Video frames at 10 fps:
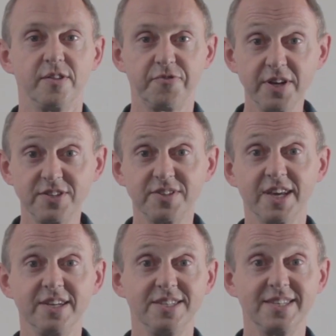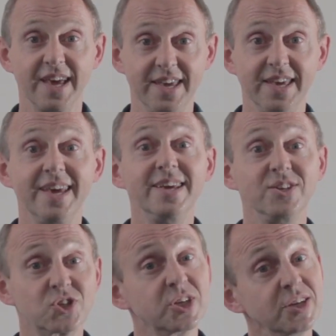The phrase of the day today
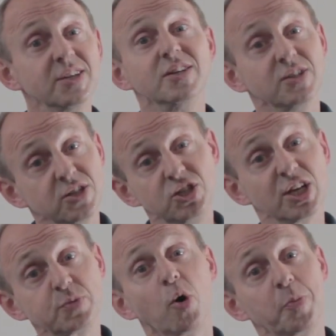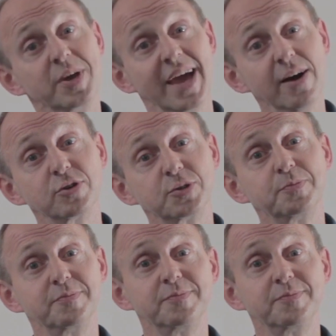is just popping out.